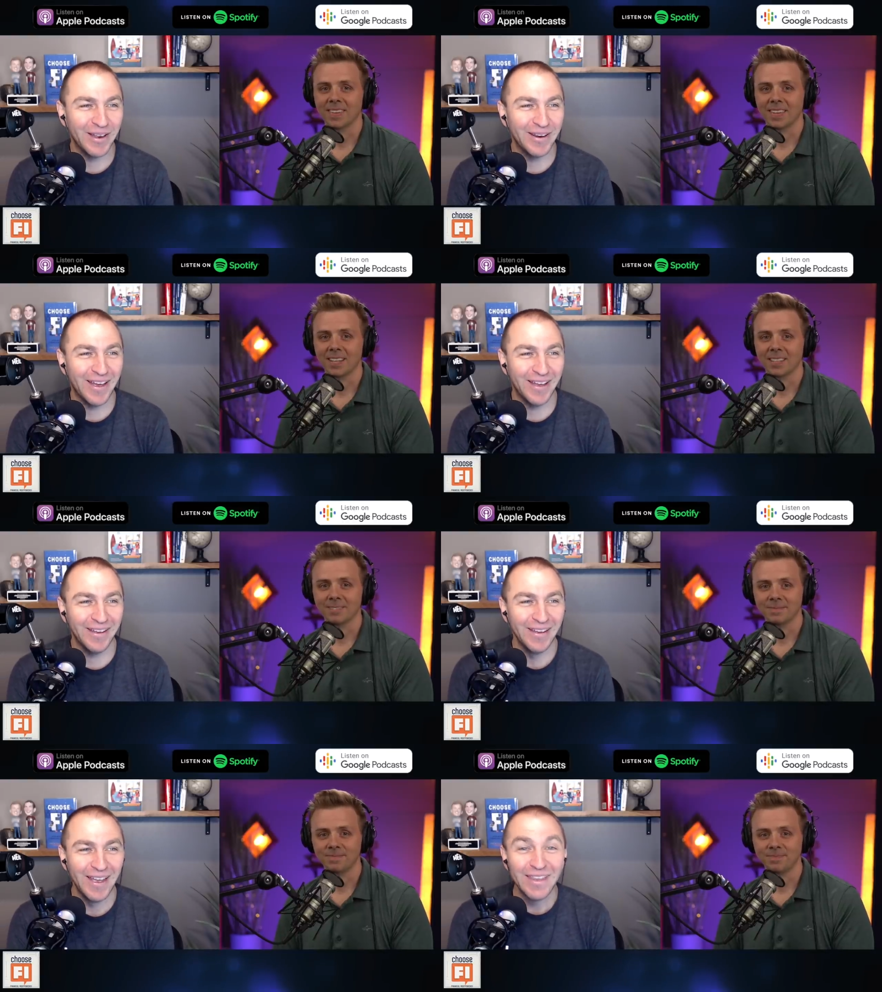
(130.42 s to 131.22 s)
Speaker 1: but uh,
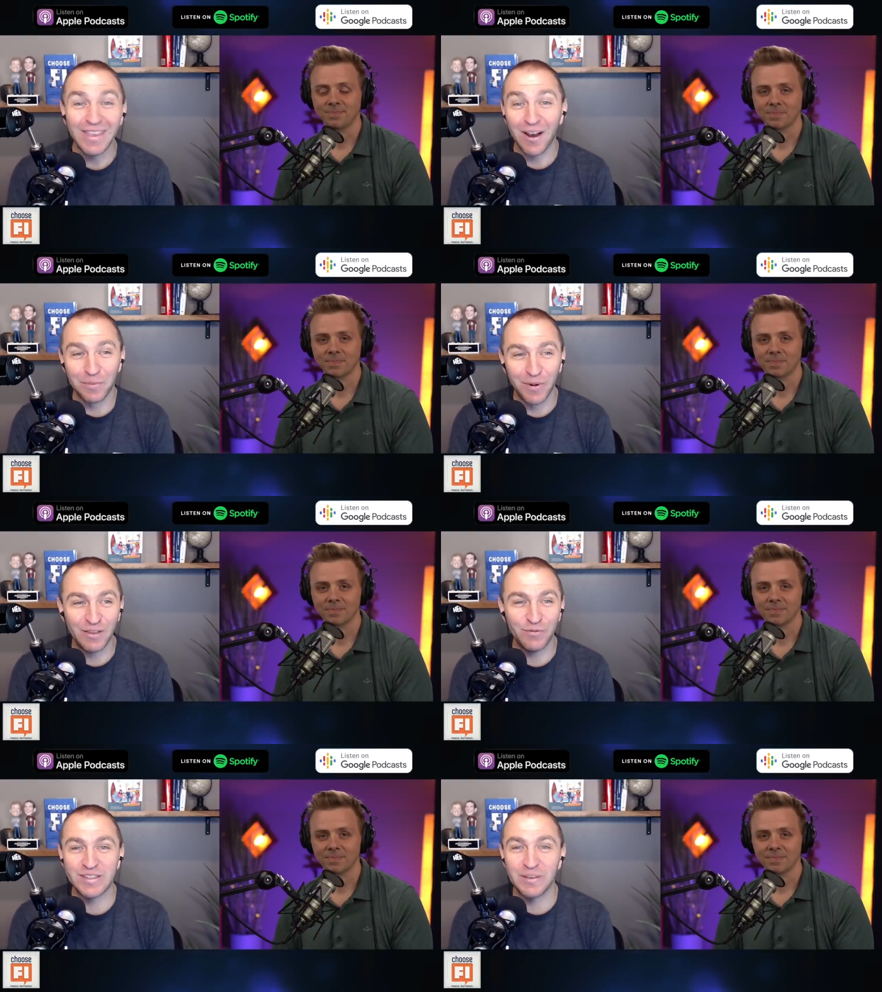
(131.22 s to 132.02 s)
yeah our buddy
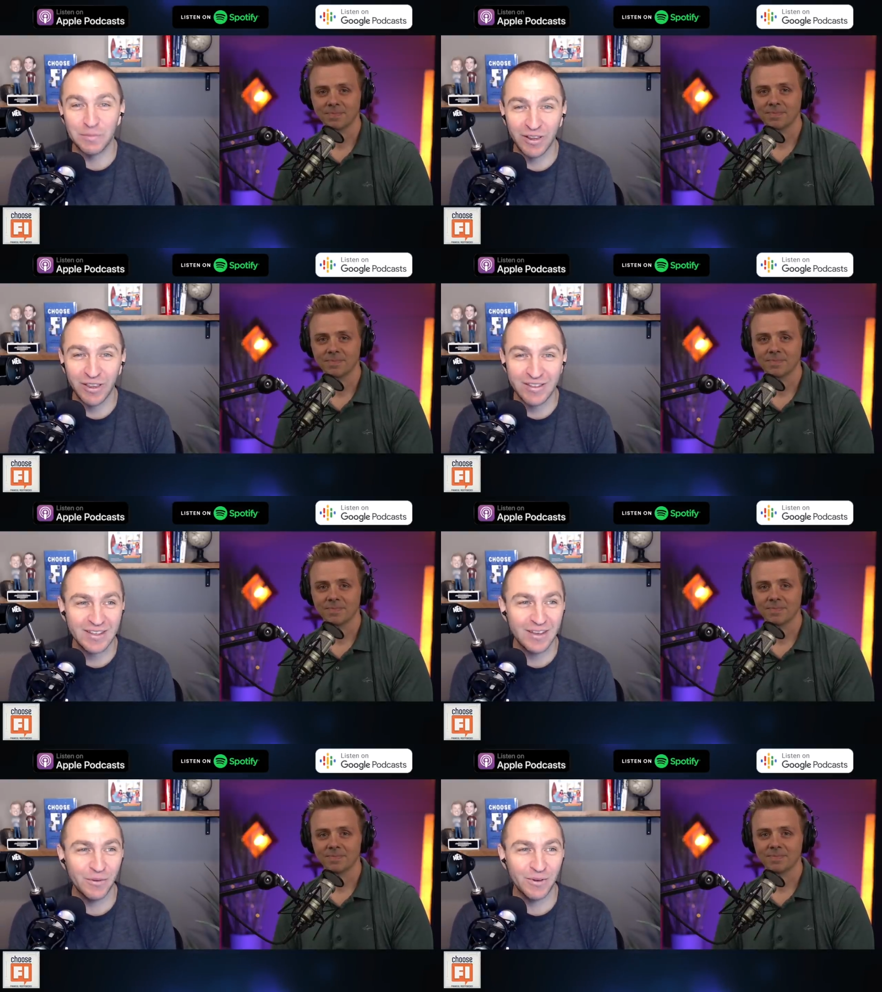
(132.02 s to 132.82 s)
vincent
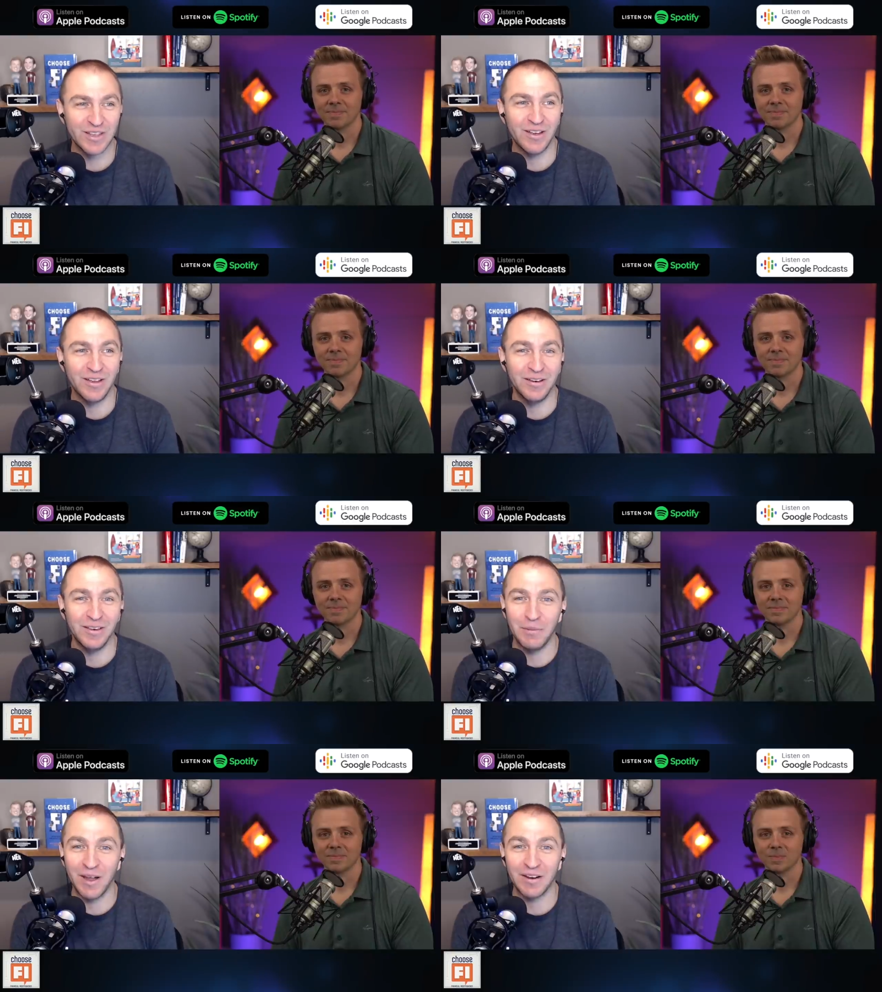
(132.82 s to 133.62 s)
puglisi was on
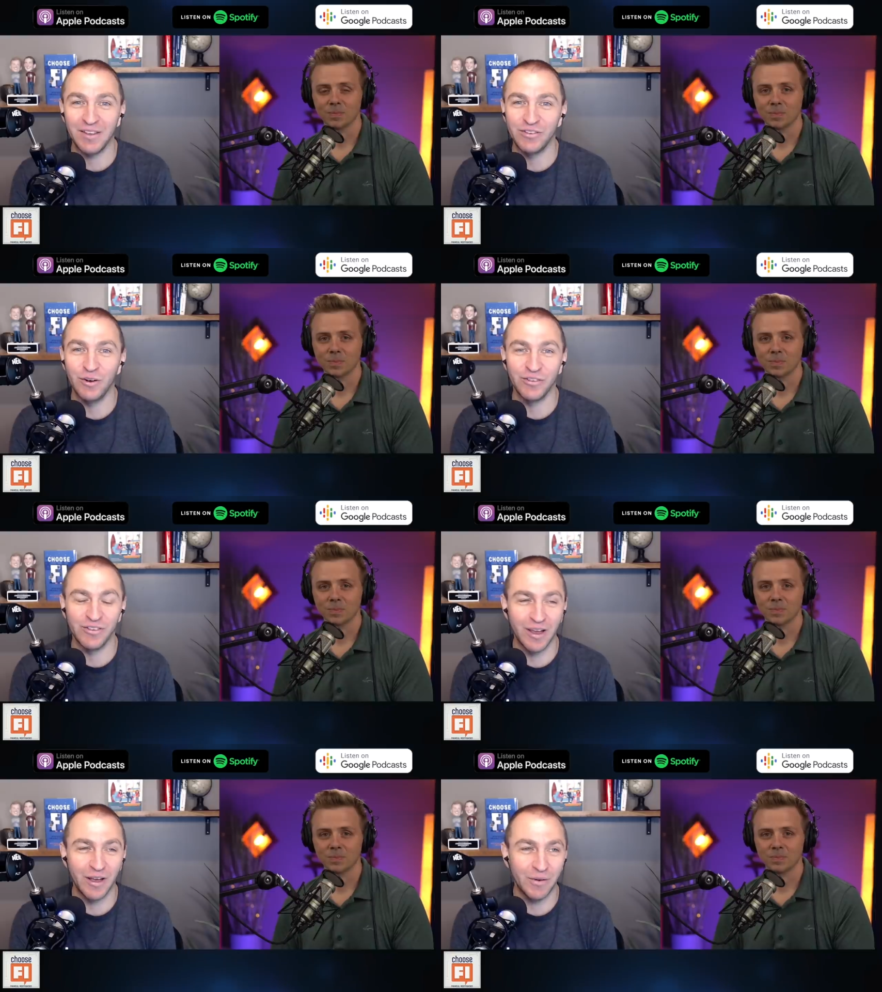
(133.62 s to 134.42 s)
the podcast years
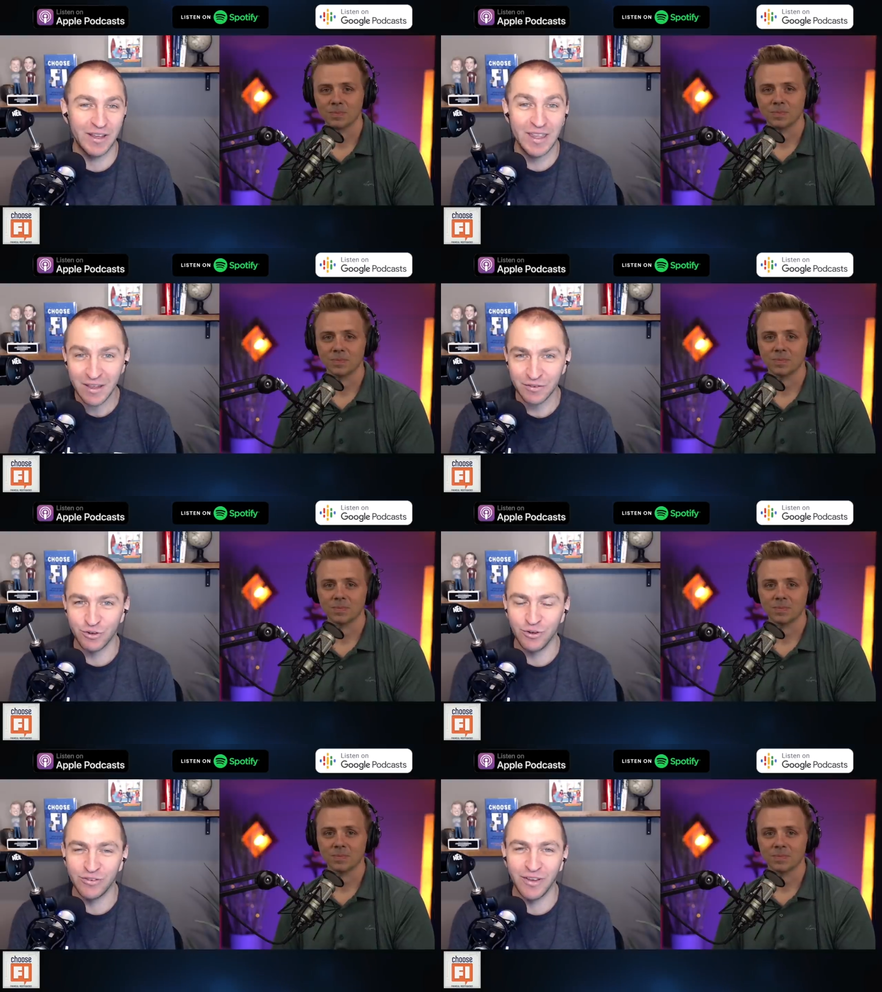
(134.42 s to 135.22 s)
ago and he
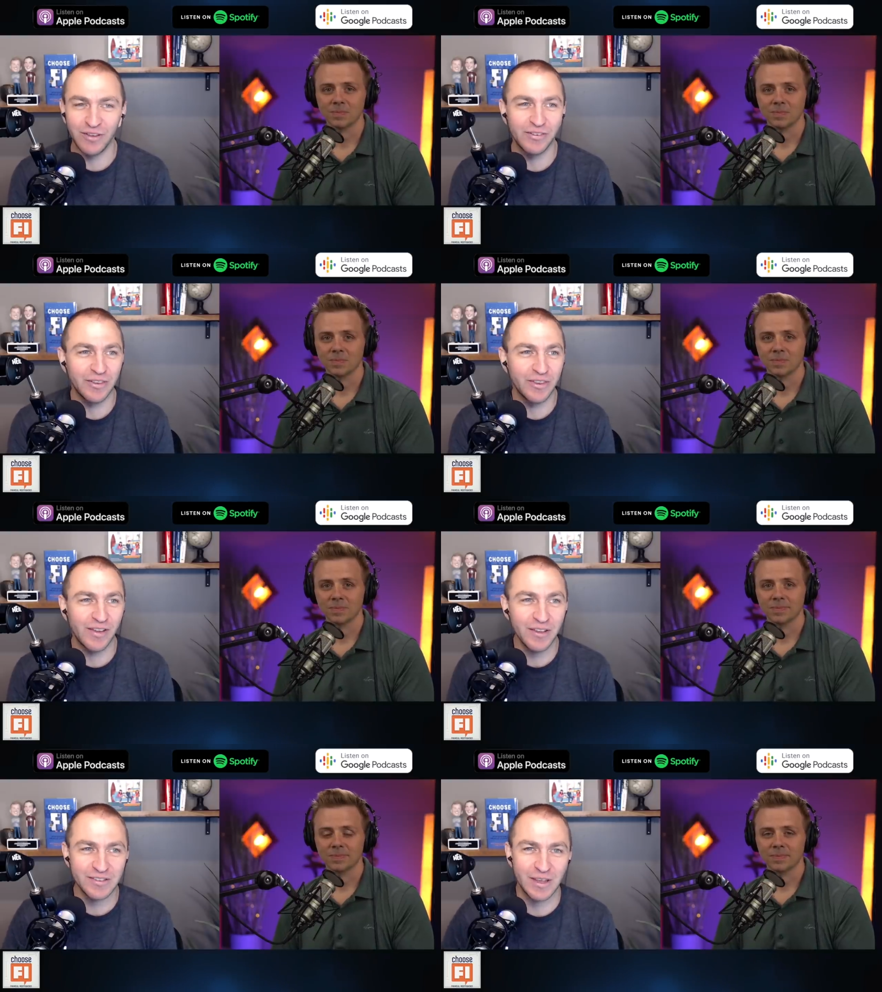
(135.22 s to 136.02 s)
introduced us to this
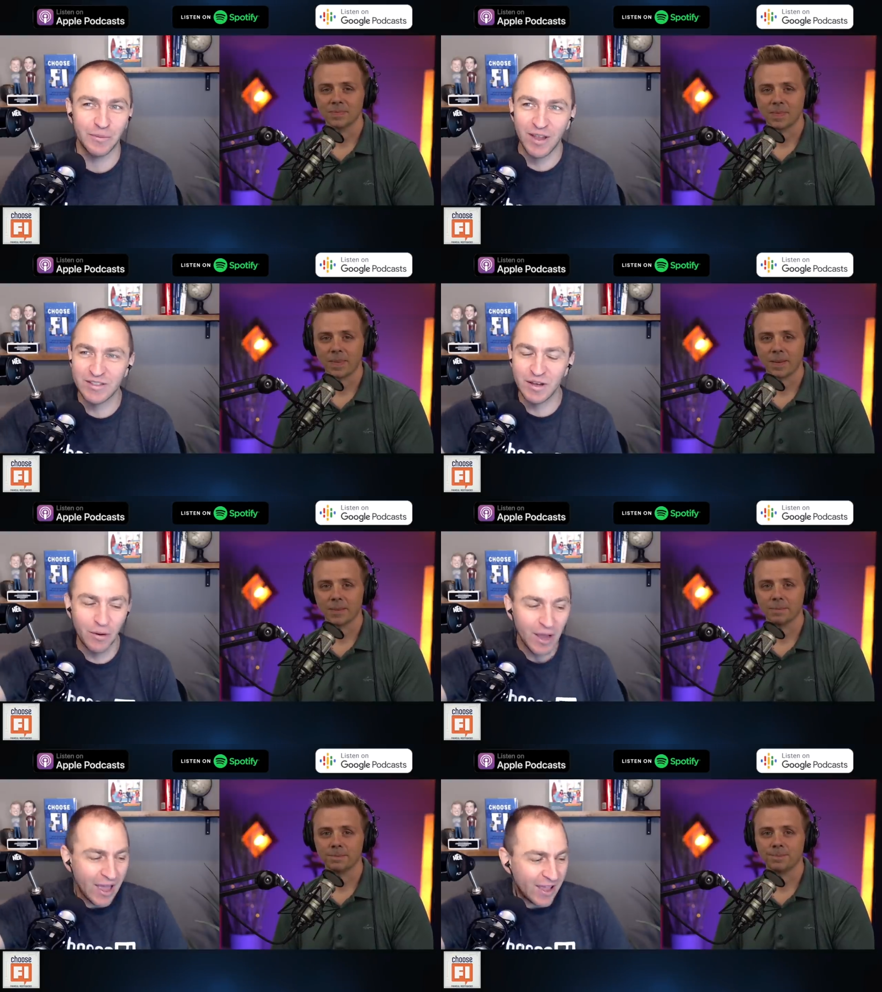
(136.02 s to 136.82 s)
concept right so
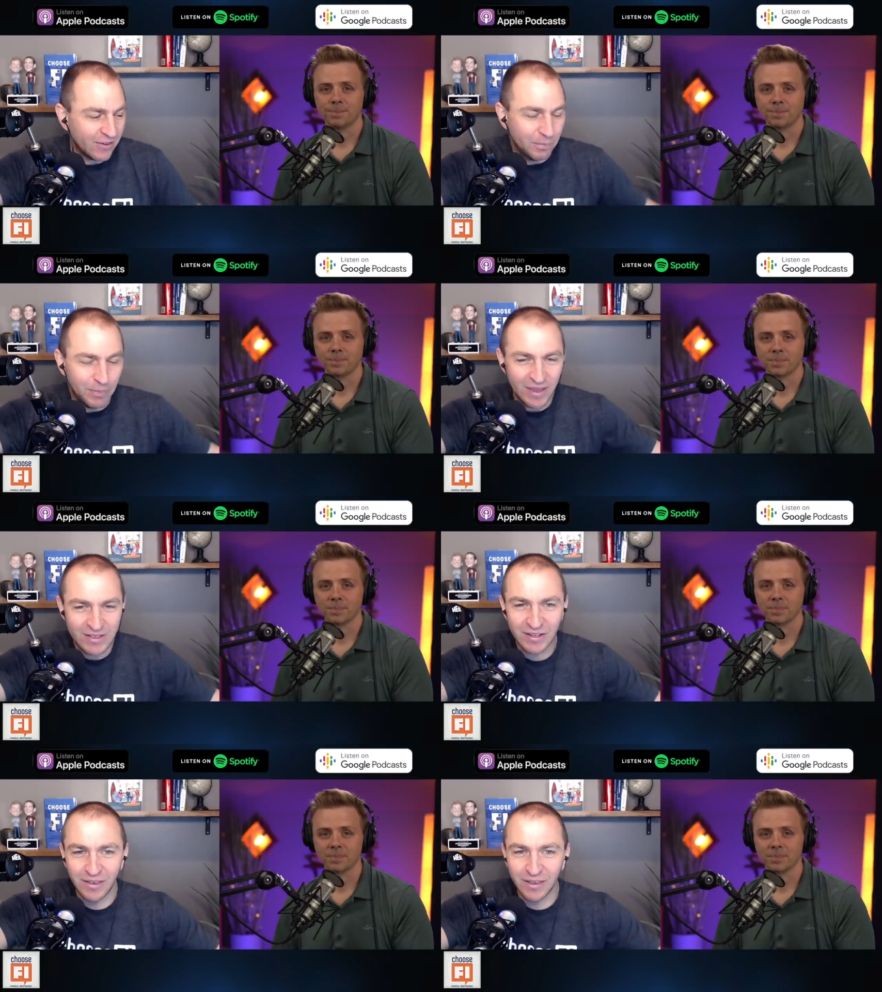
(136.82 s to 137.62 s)
it's
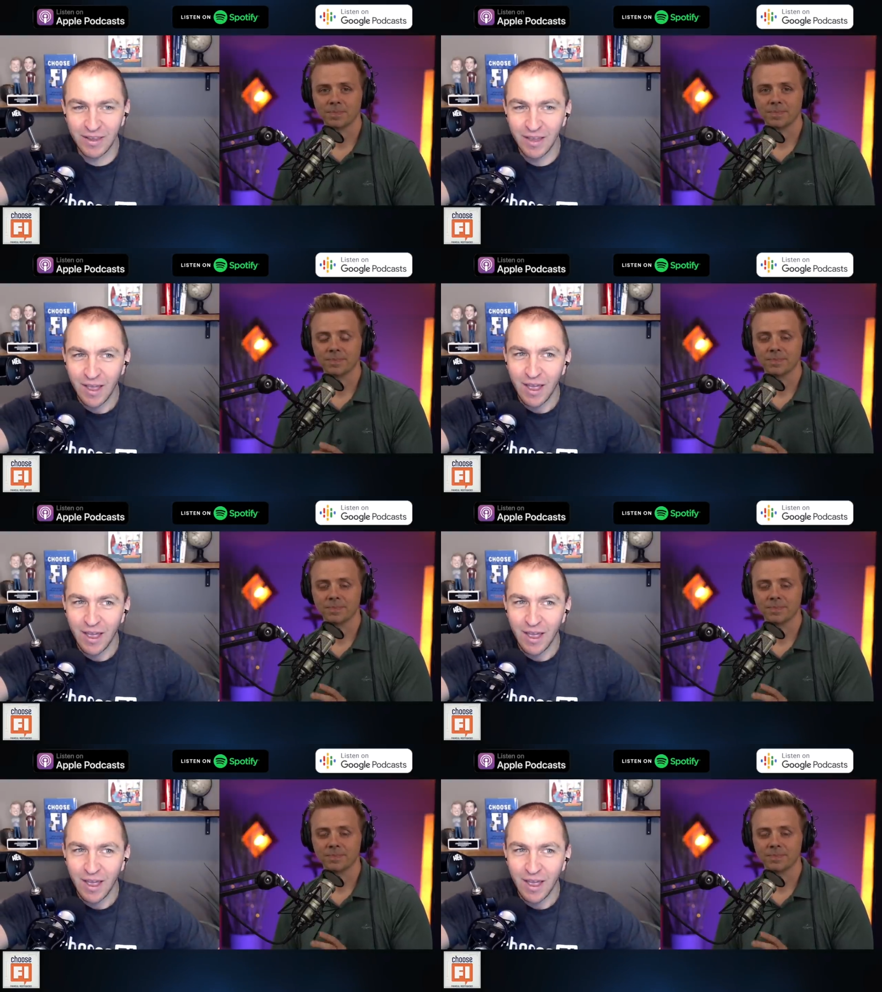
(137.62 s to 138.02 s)
basically